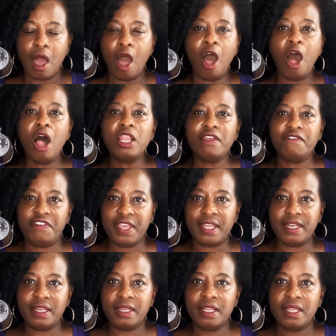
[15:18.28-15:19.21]
all of
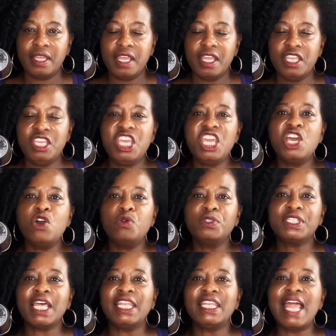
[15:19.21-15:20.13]
it
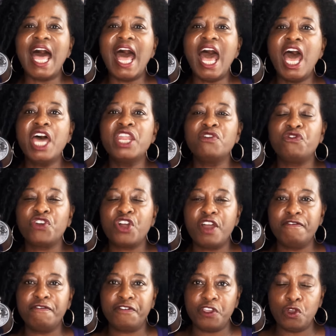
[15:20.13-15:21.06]
yields a lot
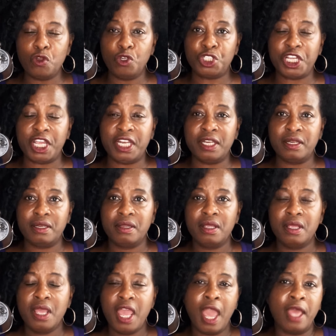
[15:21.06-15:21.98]
of confusion.
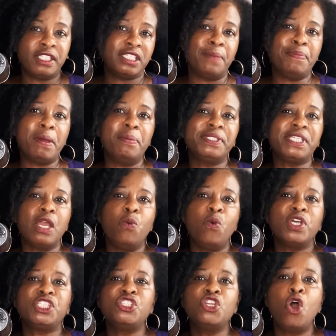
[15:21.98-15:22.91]
And some people say,
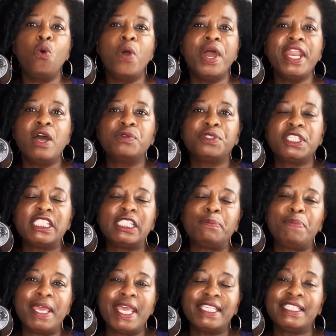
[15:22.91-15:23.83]
well, it's no one
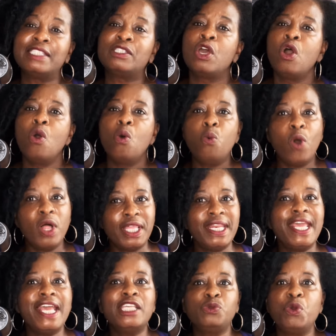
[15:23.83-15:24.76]
else's business.
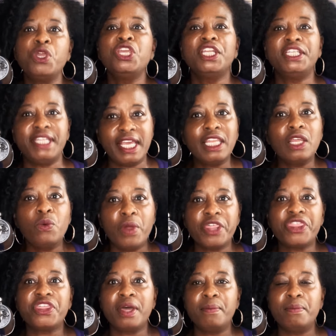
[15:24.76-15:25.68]
Well, it is when you're dealing
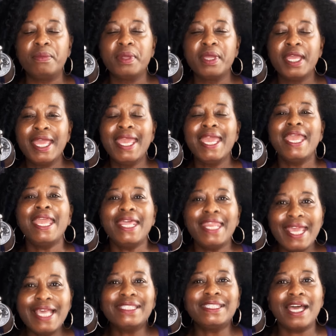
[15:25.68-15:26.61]
with them.
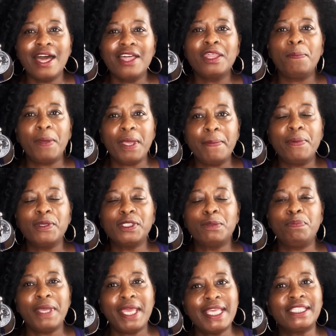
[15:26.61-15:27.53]
It is other
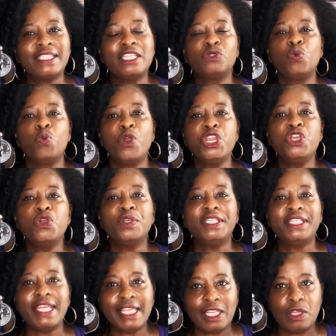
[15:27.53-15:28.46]
people's business when
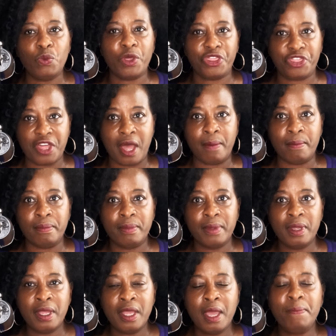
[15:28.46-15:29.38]
you're dealing with them.
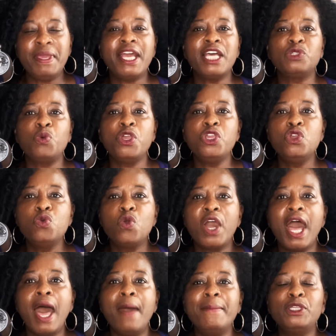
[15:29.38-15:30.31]
Because when
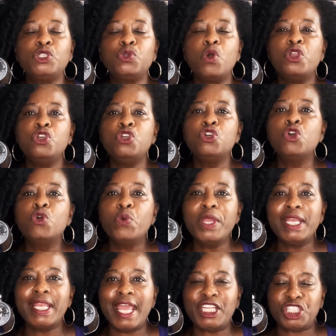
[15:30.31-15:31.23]
you come into a
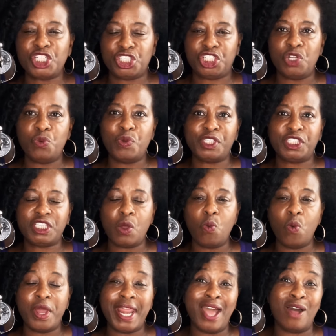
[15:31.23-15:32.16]
new relationship with
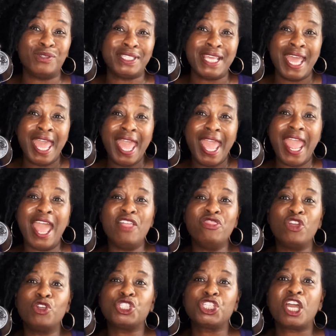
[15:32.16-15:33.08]
someone else
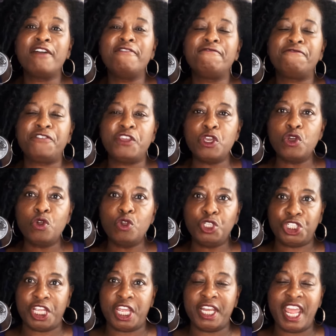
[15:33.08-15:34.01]
and there's
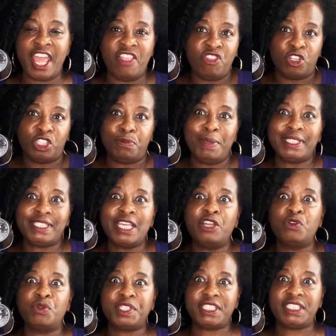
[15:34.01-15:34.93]
confusion and there's
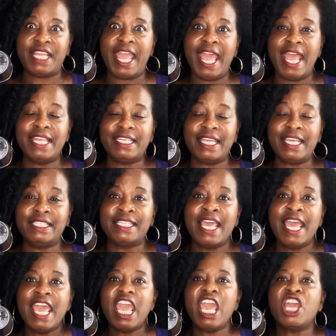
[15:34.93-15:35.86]

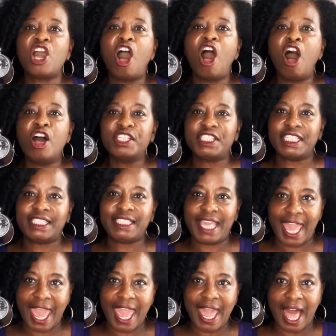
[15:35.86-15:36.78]
misunderstandings, it
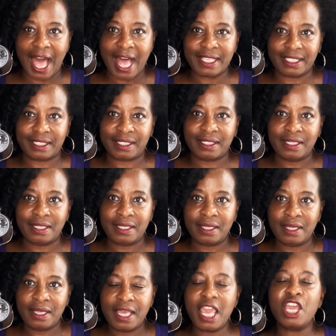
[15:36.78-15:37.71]
causes chaos.
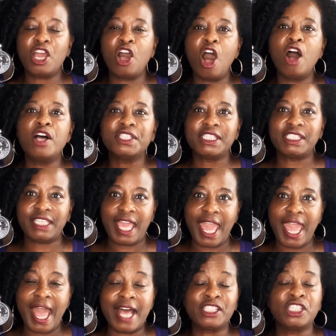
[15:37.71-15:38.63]
It causes
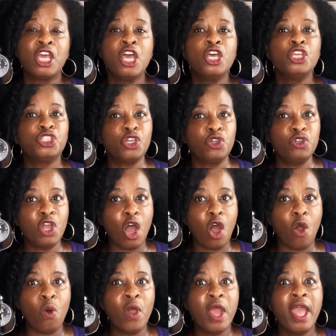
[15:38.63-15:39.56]
chaos. So
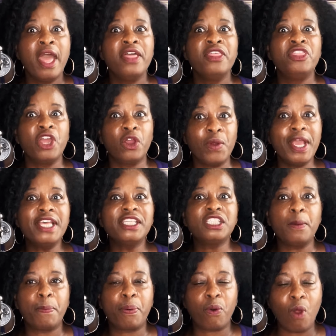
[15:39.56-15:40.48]
no, there
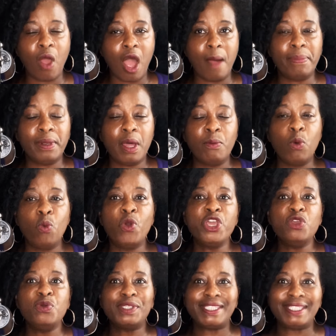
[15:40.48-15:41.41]
is a problem
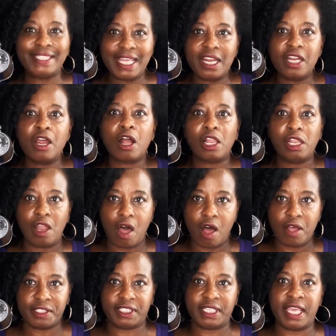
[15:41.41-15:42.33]
when you sit in a
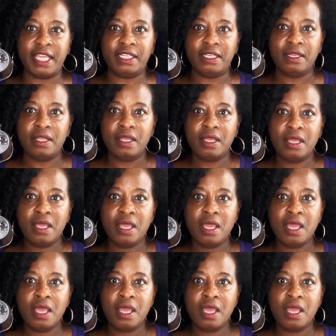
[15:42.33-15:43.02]
closet